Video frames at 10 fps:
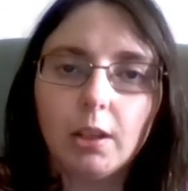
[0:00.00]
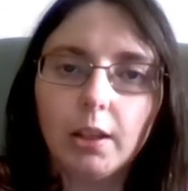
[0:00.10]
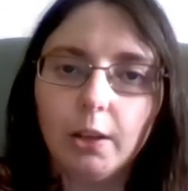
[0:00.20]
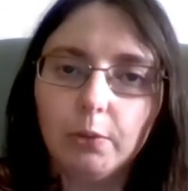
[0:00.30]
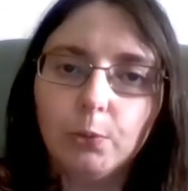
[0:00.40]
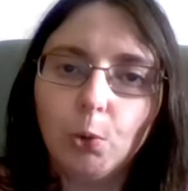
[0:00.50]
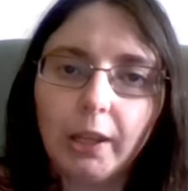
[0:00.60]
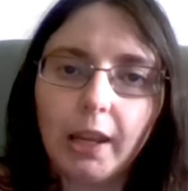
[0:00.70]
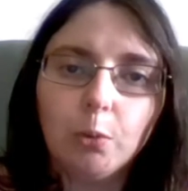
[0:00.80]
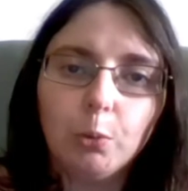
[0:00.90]
had a
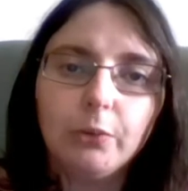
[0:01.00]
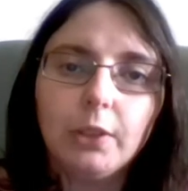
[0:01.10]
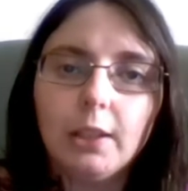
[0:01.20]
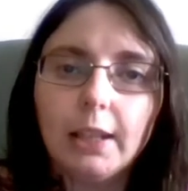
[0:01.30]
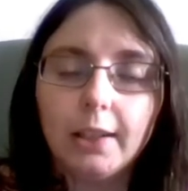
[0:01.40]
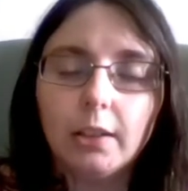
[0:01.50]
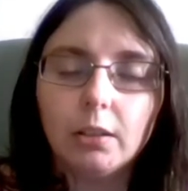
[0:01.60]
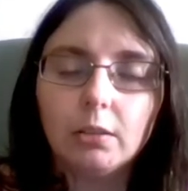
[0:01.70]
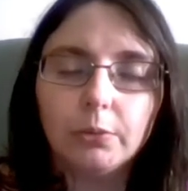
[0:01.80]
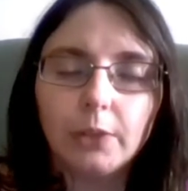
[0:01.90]
falling out with the
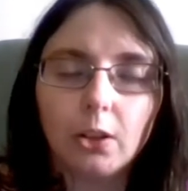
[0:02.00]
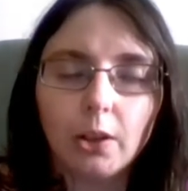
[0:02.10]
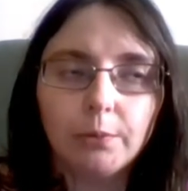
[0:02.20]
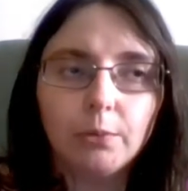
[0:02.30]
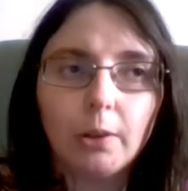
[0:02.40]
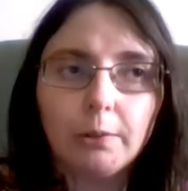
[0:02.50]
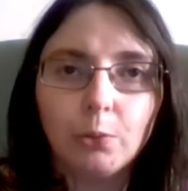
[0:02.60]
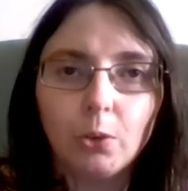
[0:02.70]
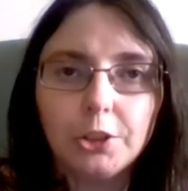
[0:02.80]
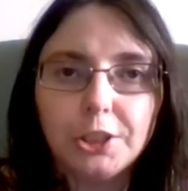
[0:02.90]
editor of that
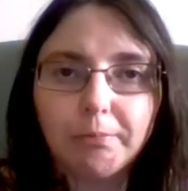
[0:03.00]
anthology.